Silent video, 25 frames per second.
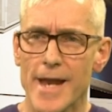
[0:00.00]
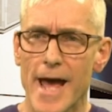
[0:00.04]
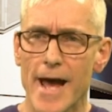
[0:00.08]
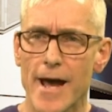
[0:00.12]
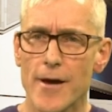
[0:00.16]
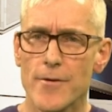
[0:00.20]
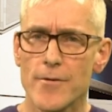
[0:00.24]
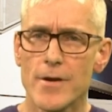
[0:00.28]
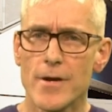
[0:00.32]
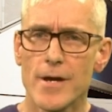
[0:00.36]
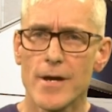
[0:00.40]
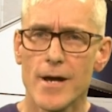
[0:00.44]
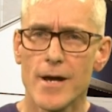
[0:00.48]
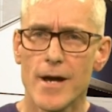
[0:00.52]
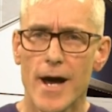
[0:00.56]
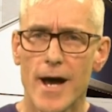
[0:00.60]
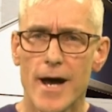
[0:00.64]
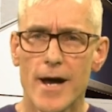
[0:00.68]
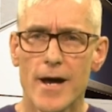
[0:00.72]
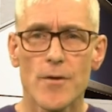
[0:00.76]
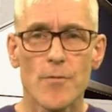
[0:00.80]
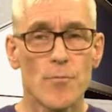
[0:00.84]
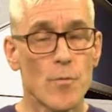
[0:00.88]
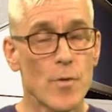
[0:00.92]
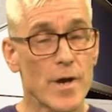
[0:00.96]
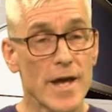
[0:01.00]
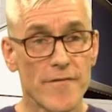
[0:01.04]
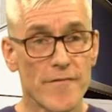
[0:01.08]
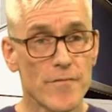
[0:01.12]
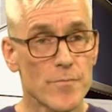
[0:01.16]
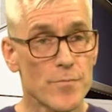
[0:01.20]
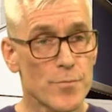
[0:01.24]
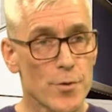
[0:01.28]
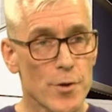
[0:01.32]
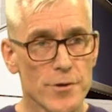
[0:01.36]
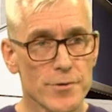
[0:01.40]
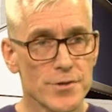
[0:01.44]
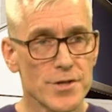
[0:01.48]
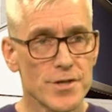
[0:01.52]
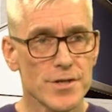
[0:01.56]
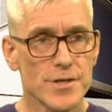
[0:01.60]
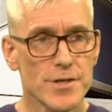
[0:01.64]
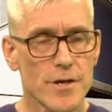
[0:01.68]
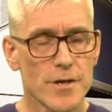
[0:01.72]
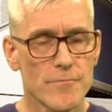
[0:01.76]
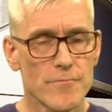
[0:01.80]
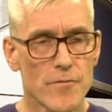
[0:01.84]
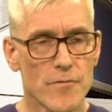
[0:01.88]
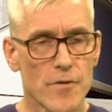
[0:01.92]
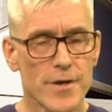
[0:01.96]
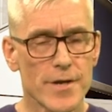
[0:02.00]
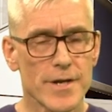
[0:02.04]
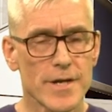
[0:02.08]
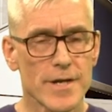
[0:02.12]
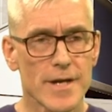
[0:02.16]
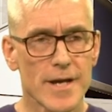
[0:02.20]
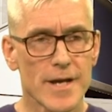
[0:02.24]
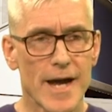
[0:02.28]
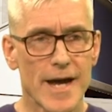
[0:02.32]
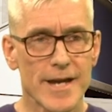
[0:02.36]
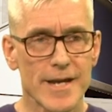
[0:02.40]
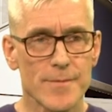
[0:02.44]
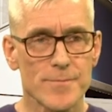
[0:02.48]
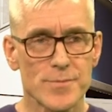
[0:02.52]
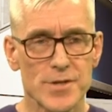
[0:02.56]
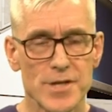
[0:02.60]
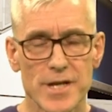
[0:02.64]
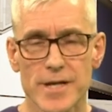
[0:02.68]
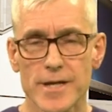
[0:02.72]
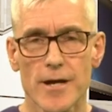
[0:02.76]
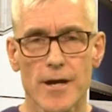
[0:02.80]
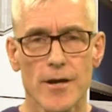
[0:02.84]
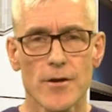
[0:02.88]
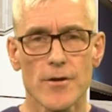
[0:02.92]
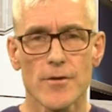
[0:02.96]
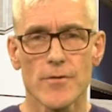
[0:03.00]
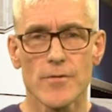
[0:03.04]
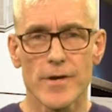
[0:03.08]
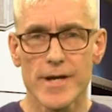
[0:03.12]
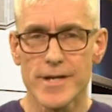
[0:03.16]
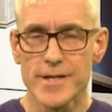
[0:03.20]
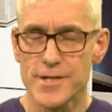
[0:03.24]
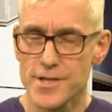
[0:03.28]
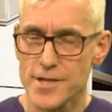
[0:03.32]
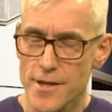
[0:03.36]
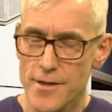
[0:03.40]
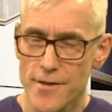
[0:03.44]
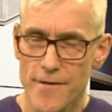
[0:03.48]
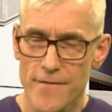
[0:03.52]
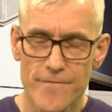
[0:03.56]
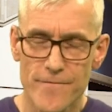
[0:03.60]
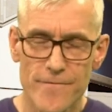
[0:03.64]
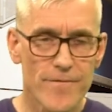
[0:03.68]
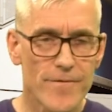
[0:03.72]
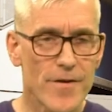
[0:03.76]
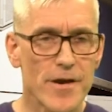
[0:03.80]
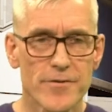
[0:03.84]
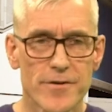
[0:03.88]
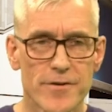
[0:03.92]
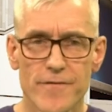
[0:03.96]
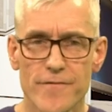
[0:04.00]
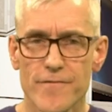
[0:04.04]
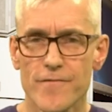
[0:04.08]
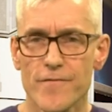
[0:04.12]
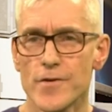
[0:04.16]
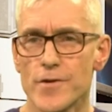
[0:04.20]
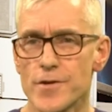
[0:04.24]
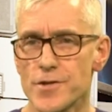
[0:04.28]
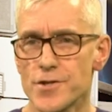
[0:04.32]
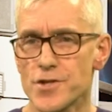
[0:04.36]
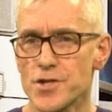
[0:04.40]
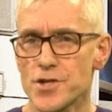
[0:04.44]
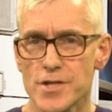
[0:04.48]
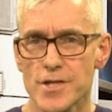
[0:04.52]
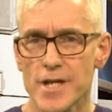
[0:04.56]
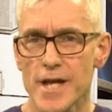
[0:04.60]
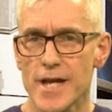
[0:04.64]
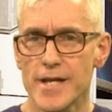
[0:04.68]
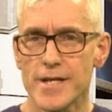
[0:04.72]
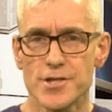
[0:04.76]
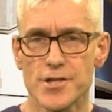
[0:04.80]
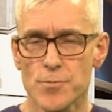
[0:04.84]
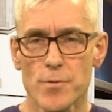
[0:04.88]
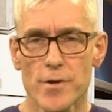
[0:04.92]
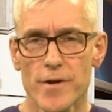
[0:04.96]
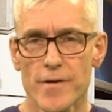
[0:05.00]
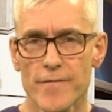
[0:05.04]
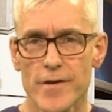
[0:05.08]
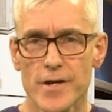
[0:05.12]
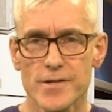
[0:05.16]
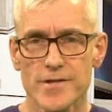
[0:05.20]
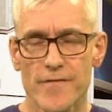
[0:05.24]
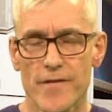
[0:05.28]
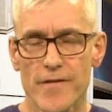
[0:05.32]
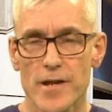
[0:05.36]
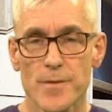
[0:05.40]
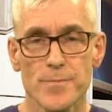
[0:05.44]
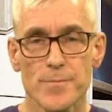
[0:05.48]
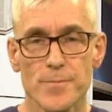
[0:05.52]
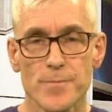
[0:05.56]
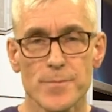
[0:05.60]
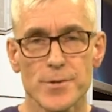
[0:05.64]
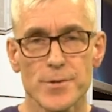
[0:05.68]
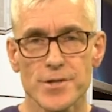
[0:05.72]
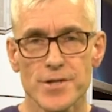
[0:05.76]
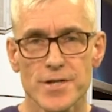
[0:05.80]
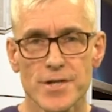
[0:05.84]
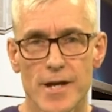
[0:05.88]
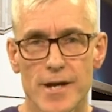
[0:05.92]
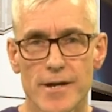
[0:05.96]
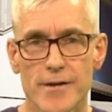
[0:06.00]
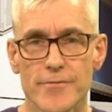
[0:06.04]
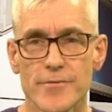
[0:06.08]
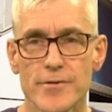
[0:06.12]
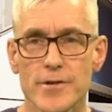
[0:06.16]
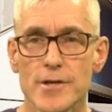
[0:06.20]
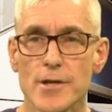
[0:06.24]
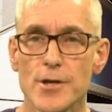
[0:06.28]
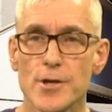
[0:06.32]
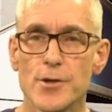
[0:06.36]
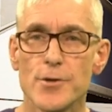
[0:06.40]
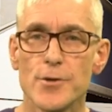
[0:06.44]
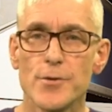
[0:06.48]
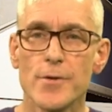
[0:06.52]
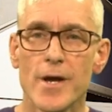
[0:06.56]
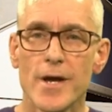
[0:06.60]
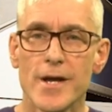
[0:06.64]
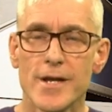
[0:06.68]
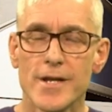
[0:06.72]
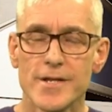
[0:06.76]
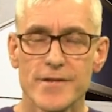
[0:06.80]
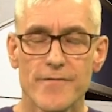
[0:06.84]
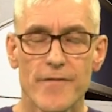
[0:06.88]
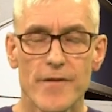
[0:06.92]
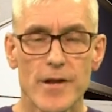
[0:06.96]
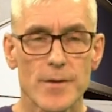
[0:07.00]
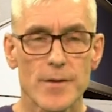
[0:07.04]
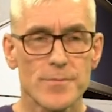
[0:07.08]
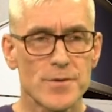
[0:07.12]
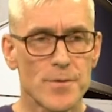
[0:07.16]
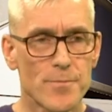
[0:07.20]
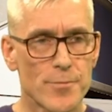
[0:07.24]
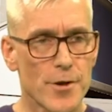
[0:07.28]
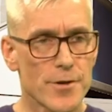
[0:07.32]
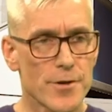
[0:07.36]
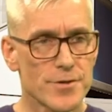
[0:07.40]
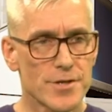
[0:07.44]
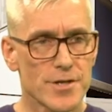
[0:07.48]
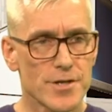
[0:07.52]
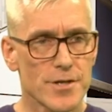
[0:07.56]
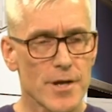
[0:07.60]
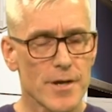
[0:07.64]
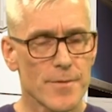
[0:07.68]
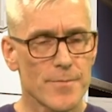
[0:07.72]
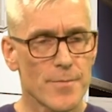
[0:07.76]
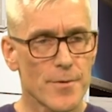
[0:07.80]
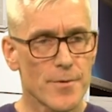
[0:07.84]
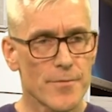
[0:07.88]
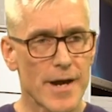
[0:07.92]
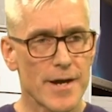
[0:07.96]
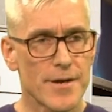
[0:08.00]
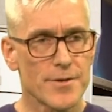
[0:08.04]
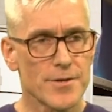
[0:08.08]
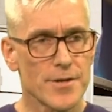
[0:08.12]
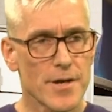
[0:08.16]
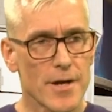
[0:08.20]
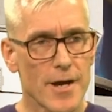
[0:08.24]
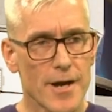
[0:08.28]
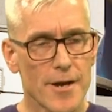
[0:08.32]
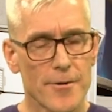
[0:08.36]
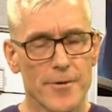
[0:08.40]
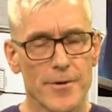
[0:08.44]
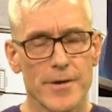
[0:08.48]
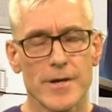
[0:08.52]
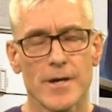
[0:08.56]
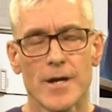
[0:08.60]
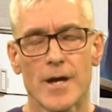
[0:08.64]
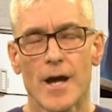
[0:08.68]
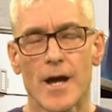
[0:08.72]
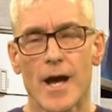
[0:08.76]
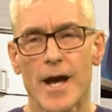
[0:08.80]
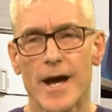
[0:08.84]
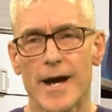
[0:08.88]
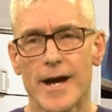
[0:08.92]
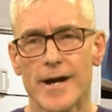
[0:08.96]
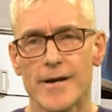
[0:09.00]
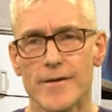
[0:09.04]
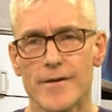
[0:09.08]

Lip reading: Now, we have a prototype running at Apteco. It's at the very first stages. One of our developers, Sarah Lou, developed a prototype around our